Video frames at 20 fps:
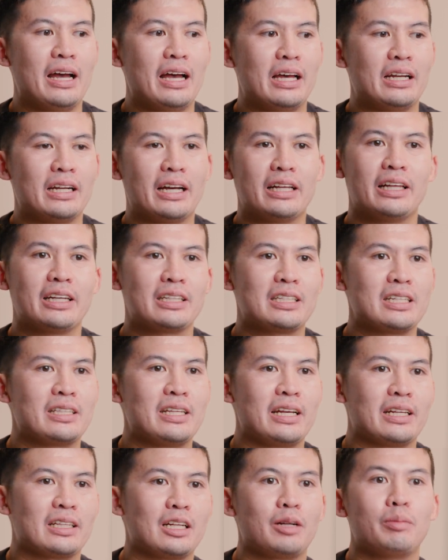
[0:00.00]
and I like to
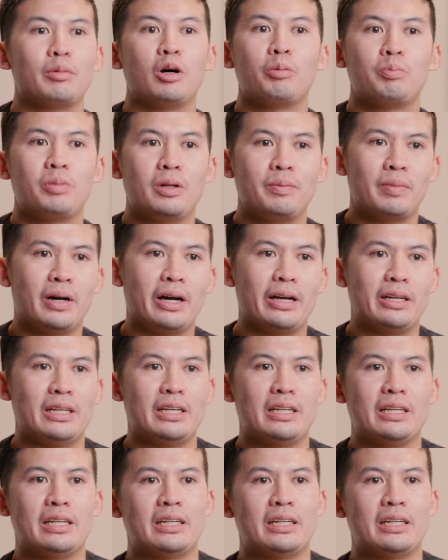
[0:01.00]
think that I'm open-minded,